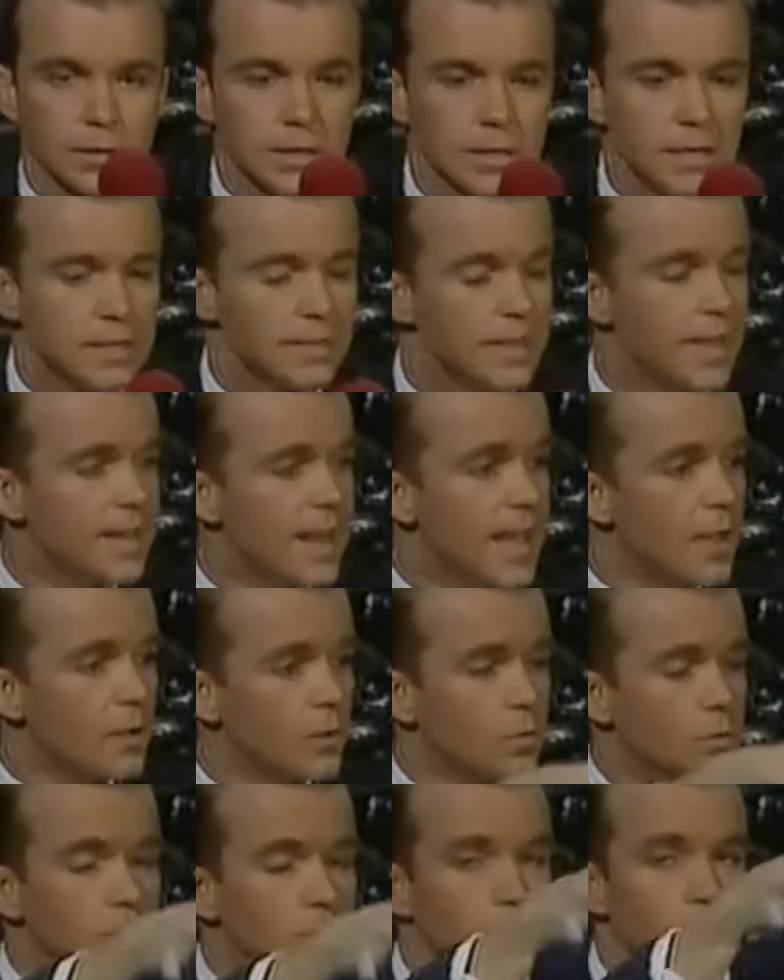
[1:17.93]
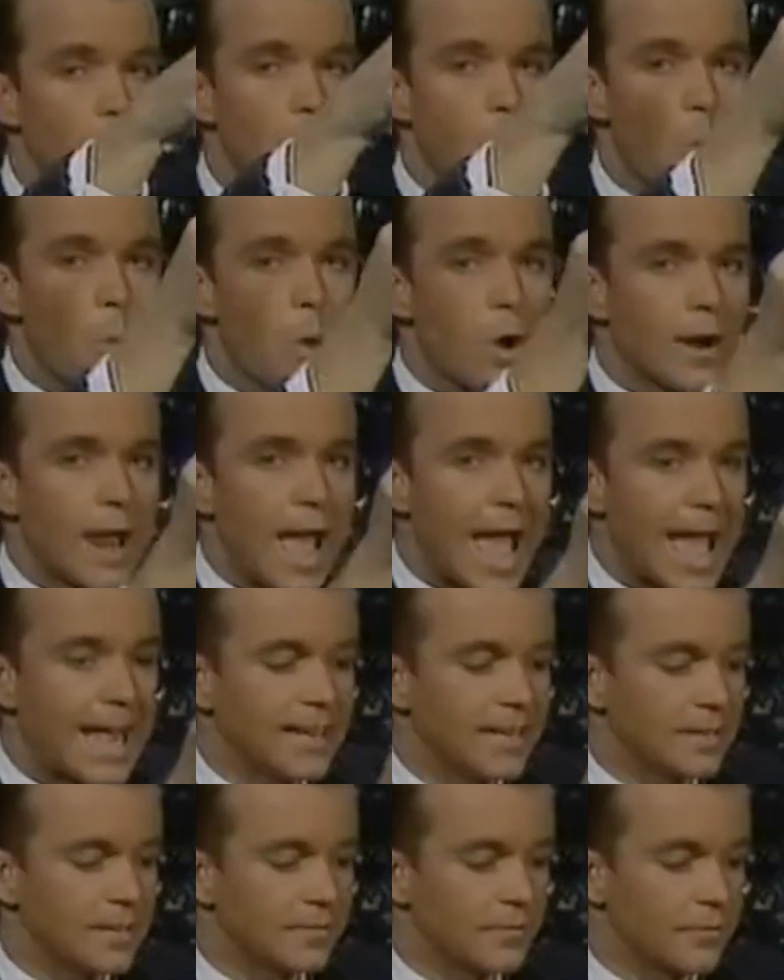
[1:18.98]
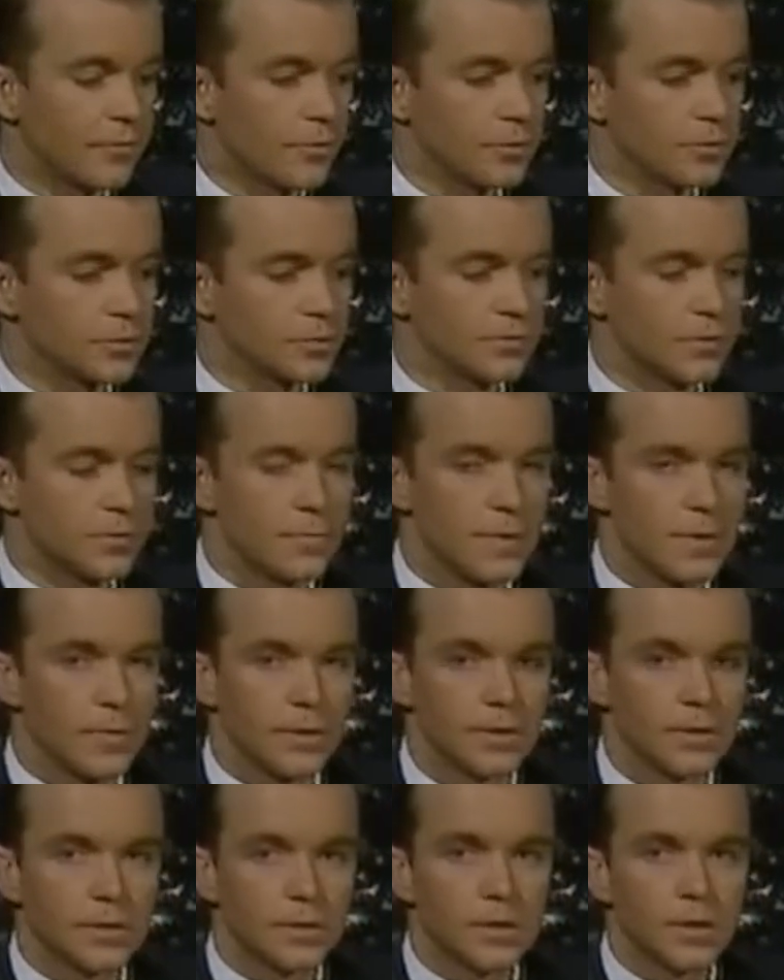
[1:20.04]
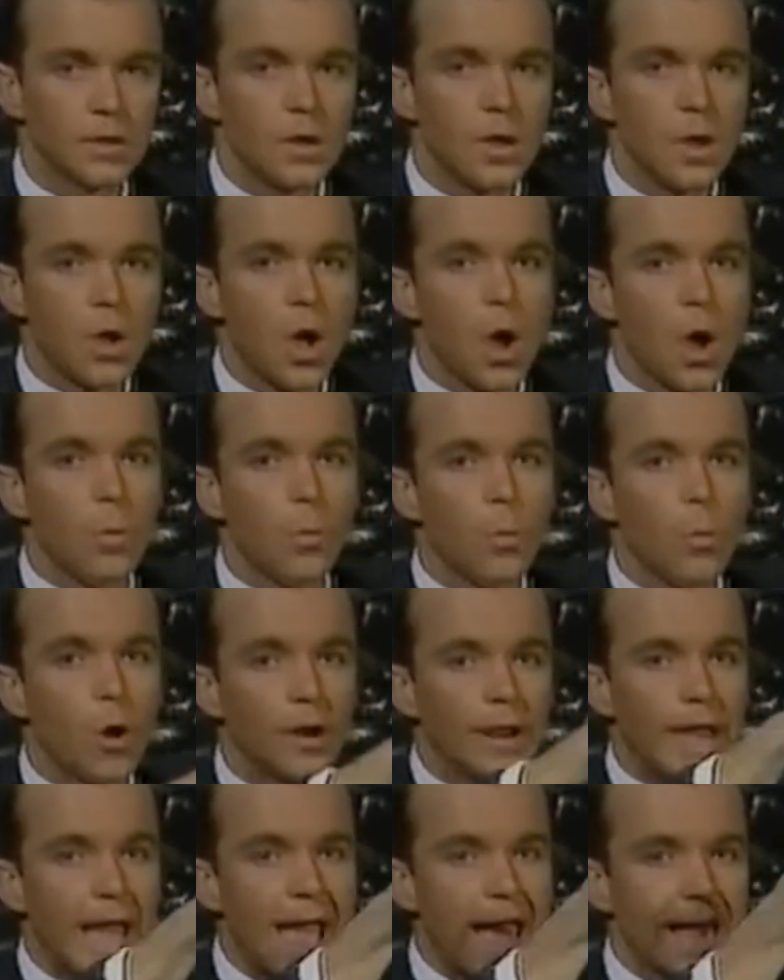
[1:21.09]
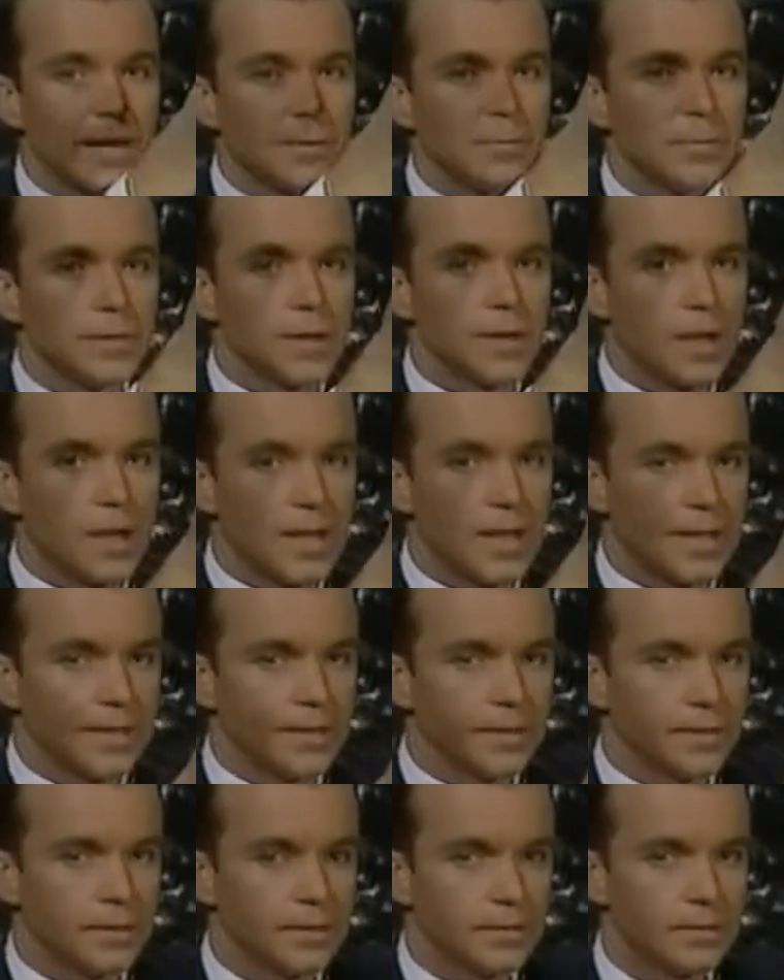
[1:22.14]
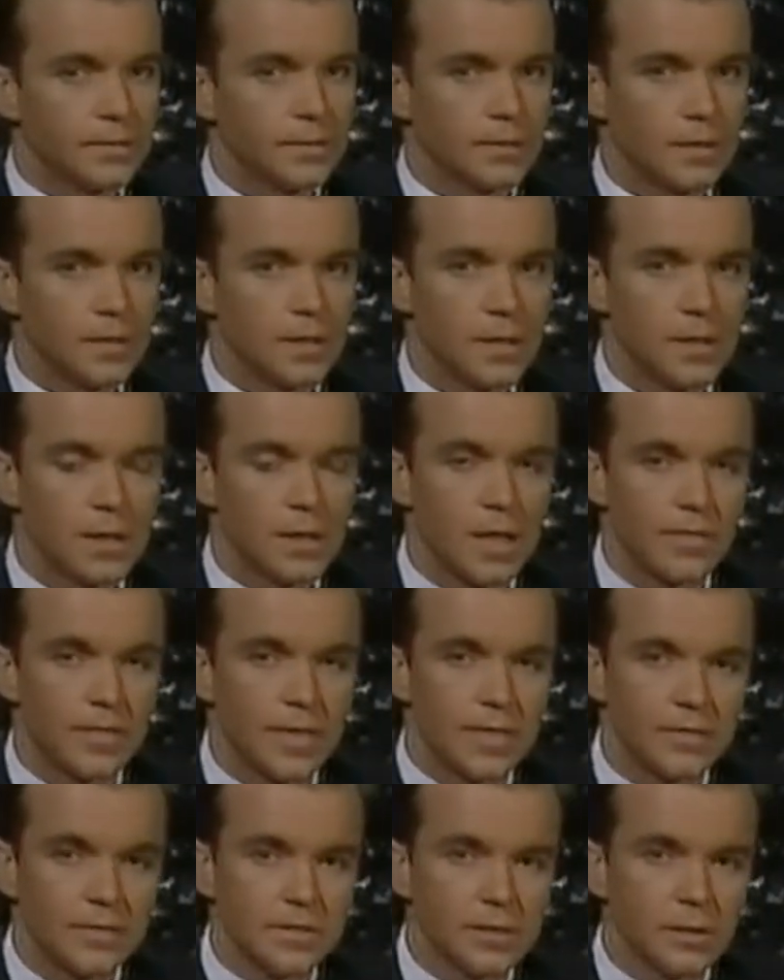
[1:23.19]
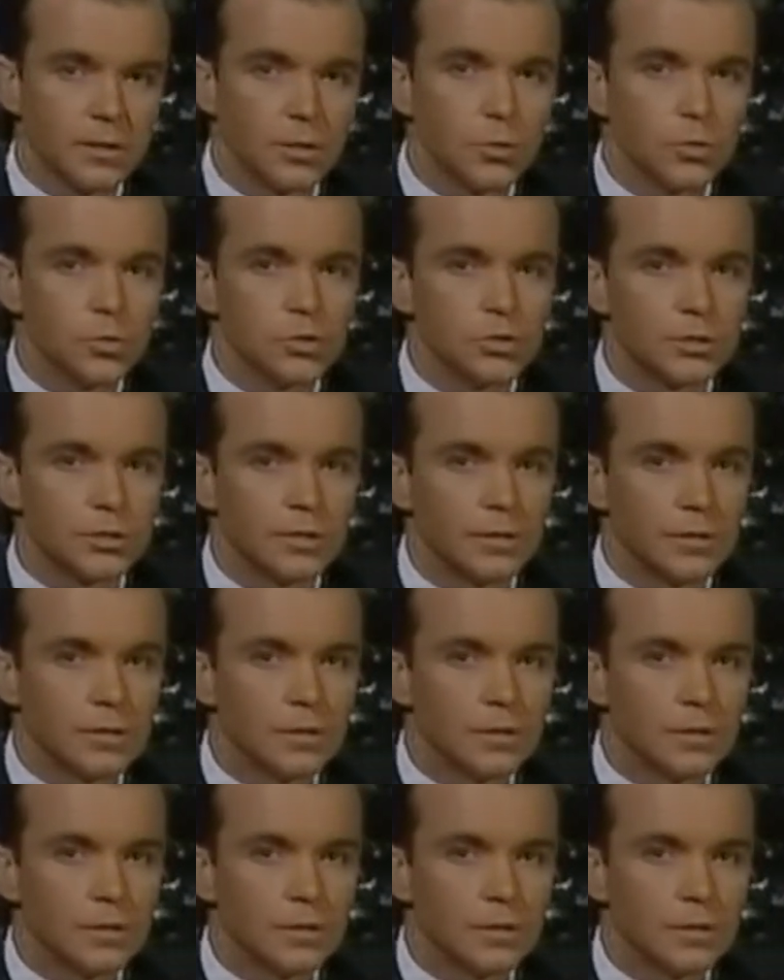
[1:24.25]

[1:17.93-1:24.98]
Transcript: He then held one hand in front of the mirror and one hand behind, and then the illusion